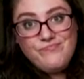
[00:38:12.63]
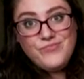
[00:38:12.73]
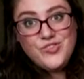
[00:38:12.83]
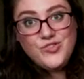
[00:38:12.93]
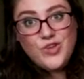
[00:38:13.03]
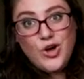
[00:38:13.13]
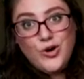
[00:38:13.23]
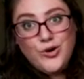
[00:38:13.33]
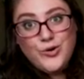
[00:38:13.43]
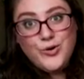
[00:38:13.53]

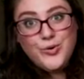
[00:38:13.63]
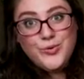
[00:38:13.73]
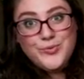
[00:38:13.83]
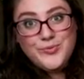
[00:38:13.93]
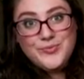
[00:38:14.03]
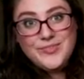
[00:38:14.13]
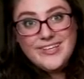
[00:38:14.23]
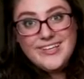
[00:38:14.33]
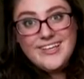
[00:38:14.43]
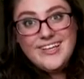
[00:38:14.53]
So
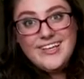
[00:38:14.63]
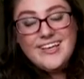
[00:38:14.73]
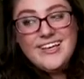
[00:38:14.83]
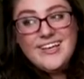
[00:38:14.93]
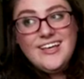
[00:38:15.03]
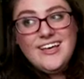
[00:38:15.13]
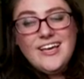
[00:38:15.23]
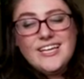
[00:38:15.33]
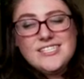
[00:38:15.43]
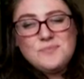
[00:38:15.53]

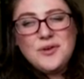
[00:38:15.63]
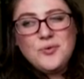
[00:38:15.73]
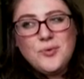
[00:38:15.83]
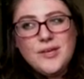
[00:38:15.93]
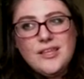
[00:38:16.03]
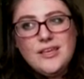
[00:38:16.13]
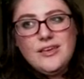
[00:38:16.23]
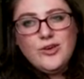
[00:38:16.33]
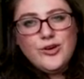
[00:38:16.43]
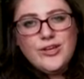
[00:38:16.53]
it's been a really
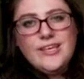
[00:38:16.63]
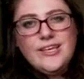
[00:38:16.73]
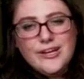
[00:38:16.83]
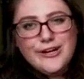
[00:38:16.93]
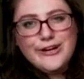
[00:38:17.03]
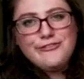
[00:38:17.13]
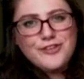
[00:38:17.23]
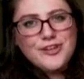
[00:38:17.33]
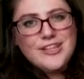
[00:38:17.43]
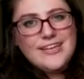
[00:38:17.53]
good year
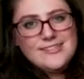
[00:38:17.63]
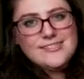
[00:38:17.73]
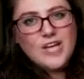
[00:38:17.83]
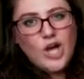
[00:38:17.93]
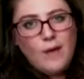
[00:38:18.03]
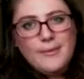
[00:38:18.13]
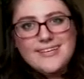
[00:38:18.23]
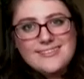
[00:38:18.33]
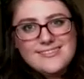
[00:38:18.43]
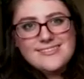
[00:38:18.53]
for ladies in
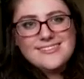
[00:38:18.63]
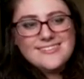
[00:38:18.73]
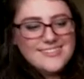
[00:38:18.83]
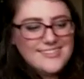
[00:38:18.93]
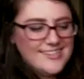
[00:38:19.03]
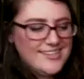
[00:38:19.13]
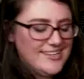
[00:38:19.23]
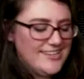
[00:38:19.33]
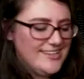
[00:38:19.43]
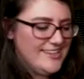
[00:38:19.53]
comics.
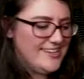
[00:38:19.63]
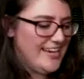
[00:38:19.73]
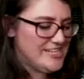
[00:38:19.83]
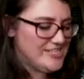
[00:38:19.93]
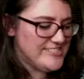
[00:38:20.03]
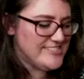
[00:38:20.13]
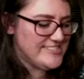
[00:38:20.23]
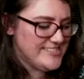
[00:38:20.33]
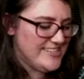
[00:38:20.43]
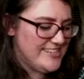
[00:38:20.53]

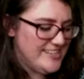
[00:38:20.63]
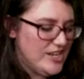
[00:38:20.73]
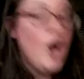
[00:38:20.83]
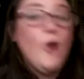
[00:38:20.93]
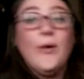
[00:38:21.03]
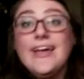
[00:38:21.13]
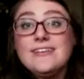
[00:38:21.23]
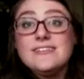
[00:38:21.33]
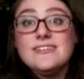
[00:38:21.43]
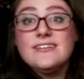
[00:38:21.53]
Oh,
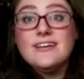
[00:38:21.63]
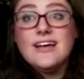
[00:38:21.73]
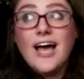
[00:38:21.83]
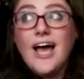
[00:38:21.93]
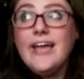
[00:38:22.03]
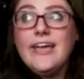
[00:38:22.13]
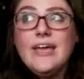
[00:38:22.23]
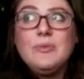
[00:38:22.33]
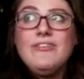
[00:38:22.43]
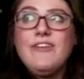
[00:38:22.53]
and I can't
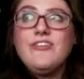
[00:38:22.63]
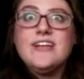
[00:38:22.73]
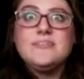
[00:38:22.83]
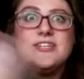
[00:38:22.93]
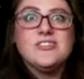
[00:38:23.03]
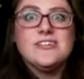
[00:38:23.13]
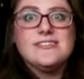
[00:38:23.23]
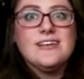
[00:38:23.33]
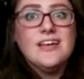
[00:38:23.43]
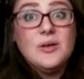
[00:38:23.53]
believe I forgot to mention this.
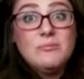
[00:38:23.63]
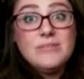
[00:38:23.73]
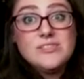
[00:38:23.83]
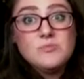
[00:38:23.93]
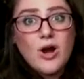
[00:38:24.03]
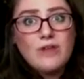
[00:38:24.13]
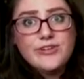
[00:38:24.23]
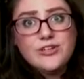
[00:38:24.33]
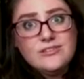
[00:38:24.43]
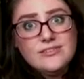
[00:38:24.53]
Ms.
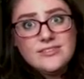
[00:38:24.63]
Marvel.